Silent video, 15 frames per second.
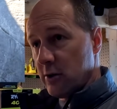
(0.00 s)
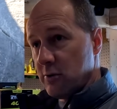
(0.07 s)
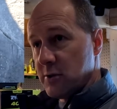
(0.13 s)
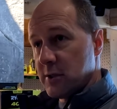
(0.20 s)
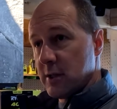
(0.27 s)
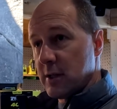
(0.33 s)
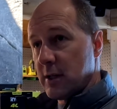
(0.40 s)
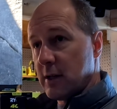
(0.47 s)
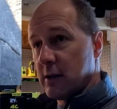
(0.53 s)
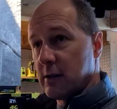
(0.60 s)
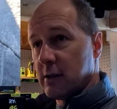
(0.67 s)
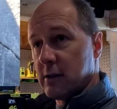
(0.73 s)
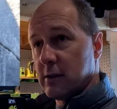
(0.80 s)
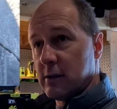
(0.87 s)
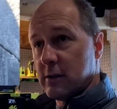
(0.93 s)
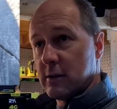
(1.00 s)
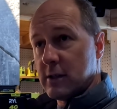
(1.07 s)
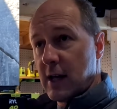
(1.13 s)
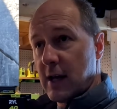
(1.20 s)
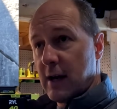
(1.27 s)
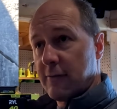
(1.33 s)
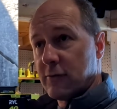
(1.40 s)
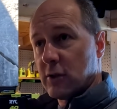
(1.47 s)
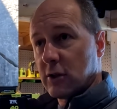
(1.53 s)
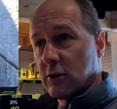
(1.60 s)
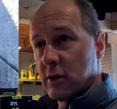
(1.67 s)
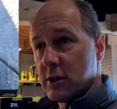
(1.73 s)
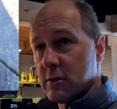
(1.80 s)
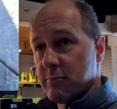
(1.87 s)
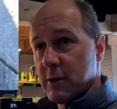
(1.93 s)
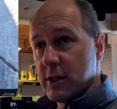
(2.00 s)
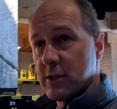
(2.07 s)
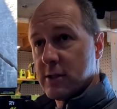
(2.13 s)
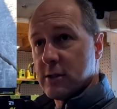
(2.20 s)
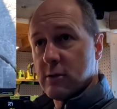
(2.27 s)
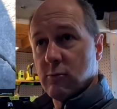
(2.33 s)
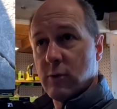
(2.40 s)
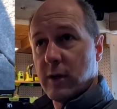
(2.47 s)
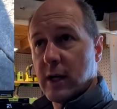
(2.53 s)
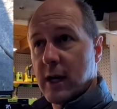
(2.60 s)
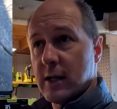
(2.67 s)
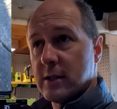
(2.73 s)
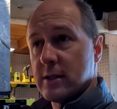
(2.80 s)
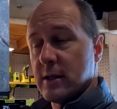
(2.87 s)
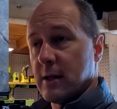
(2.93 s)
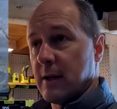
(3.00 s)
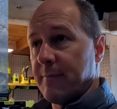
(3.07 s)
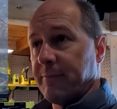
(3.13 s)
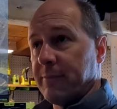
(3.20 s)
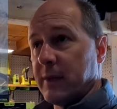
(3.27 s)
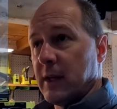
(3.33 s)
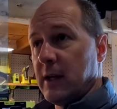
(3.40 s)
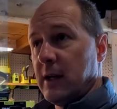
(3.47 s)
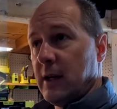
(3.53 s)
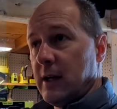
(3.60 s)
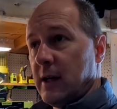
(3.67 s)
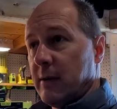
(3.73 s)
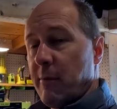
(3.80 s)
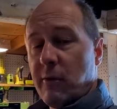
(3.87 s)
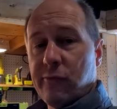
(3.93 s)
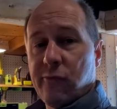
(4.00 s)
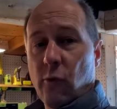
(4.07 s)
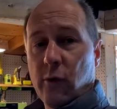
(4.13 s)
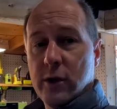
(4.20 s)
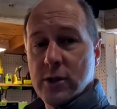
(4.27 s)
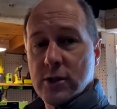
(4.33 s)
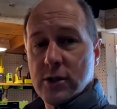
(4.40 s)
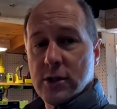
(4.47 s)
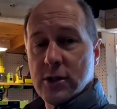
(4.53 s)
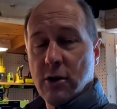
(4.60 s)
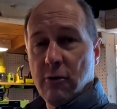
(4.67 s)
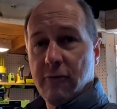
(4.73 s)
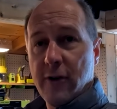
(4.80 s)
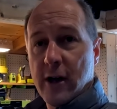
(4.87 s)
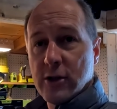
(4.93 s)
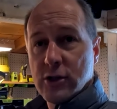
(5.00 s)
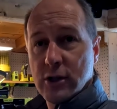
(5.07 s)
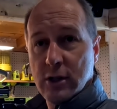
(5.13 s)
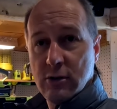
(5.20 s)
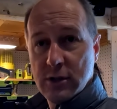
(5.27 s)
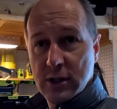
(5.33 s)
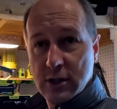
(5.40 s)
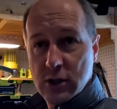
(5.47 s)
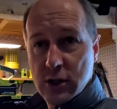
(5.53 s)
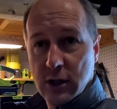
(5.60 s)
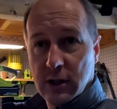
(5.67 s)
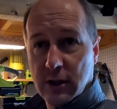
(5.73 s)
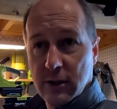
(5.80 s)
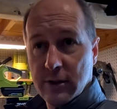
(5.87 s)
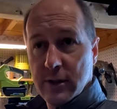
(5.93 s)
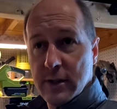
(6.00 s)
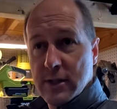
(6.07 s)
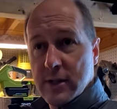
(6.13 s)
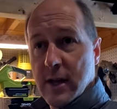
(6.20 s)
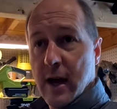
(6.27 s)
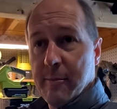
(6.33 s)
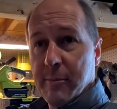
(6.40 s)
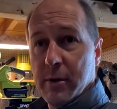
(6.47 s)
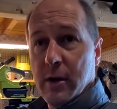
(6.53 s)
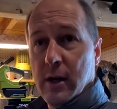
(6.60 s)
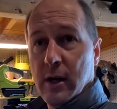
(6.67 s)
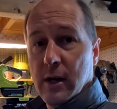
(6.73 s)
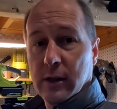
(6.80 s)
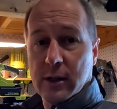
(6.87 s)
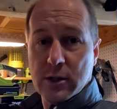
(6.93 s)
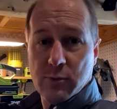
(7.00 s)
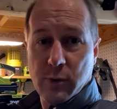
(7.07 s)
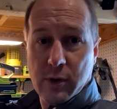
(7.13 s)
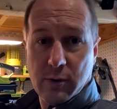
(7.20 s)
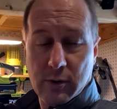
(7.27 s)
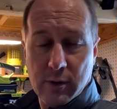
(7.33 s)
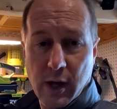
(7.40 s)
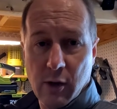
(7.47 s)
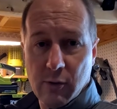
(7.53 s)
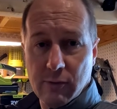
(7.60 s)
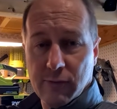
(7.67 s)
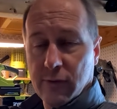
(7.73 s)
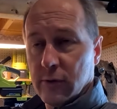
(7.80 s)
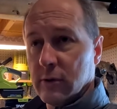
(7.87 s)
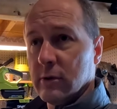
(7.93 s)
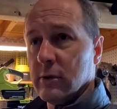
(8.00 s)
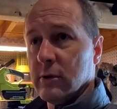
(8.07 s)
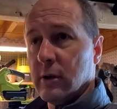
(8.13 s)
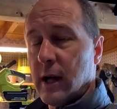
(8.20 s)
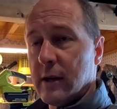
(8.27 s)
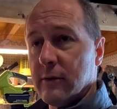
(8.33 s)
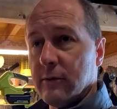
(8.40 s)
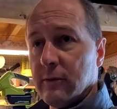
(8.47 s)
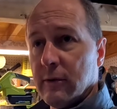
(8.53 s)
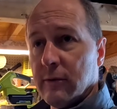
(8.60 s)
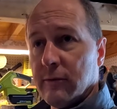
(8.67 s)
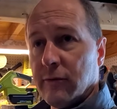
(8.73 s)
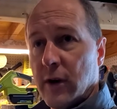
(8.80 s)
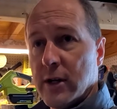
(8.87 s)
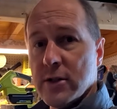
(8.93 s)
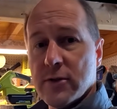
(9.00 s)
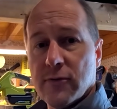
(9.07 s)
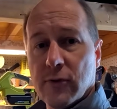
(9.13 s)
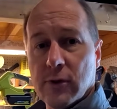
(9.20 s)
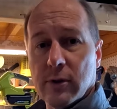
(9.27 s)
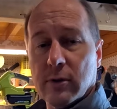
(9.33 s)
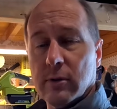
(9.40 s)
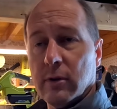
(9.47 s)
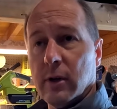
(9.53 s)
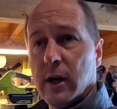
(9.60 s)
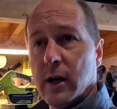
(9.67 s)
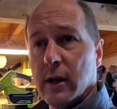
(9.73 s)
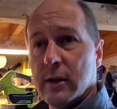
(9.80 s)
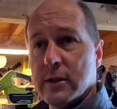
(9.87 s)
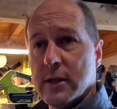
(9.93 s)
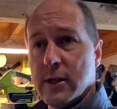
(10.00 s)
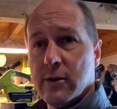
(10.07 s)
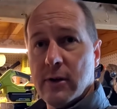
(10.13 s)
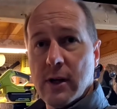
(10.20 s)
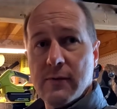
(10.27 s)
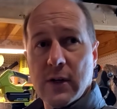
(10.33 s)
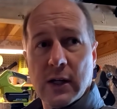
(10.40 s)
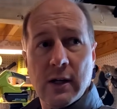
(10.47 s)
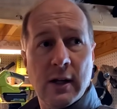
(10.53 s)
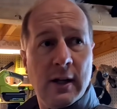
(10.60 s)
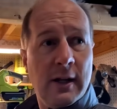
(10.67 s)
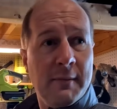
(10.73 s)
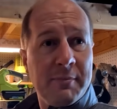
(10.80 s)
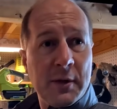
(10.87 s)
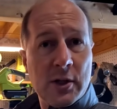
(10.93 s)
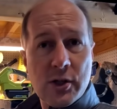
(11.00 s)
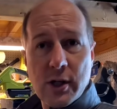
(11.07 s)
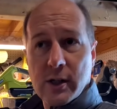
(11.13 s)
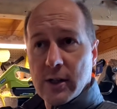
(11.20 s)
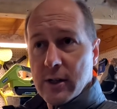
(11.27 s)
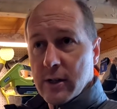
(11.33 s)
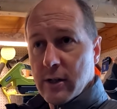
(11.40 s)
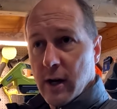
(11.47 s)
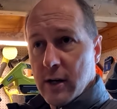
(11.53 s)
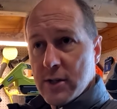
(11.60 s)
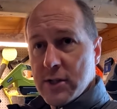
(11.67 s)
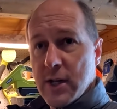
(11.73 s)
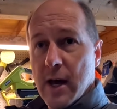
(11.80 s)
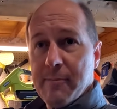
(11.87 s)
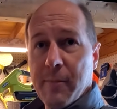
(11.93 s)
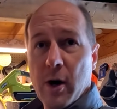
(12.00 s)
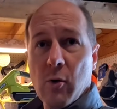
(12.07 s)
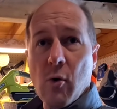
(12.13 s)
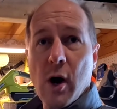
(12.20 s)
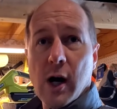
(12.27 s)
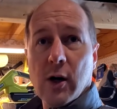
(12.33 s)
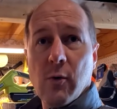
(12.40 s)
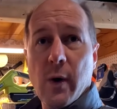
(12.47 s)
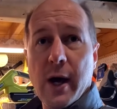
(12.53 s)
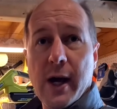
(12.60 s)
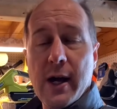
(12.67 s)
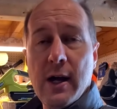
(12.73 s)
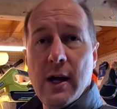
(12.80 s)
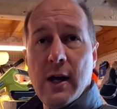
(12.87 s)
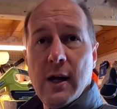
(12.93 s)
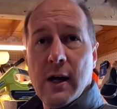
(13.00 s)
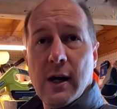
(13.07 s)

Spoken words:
used it here day after Christmas. We got about 4 inches of snow fell. She used it. She cleared the step because we were out at friends for dinner evening. She cleared our step, our walkway,